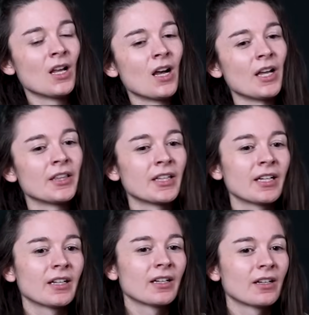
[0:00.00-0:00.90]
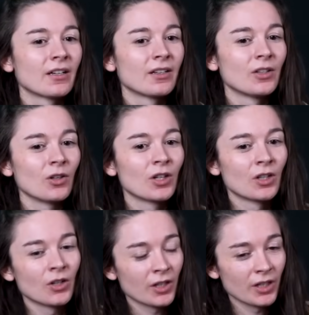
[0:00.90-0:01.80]
I think you
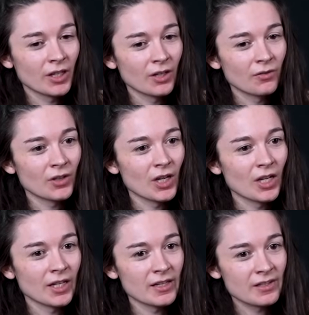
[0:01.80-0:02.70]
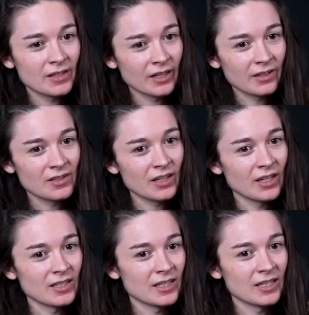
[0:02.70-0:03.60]
can look at kind of the earliest things that
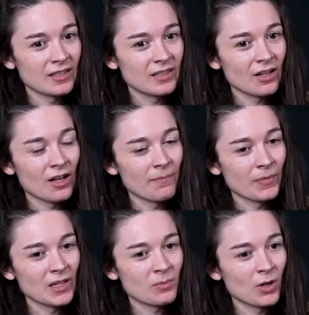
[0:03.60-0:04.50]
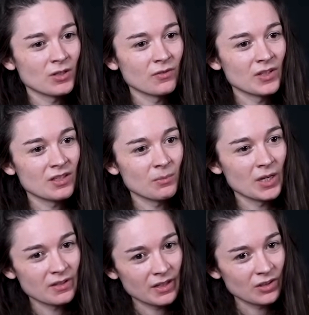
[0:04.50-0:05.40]
he did as part of
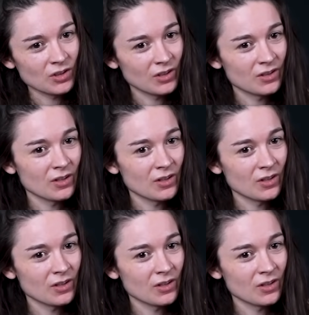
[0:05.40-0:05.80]
Islamization.